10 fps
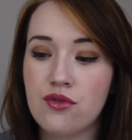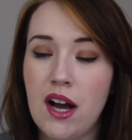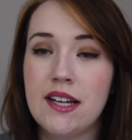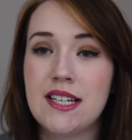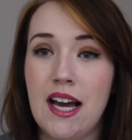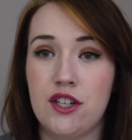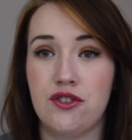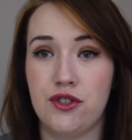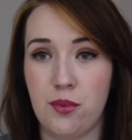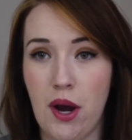Dry
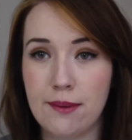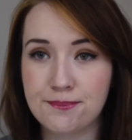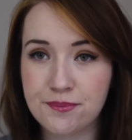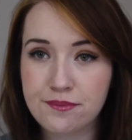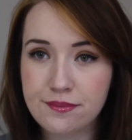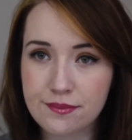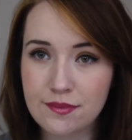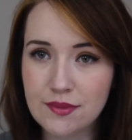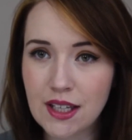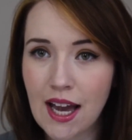Texture Spray.
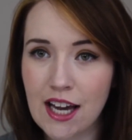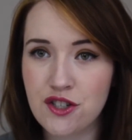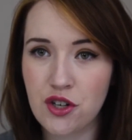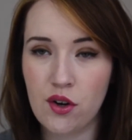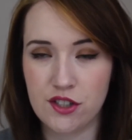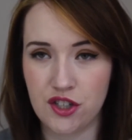As you know, as I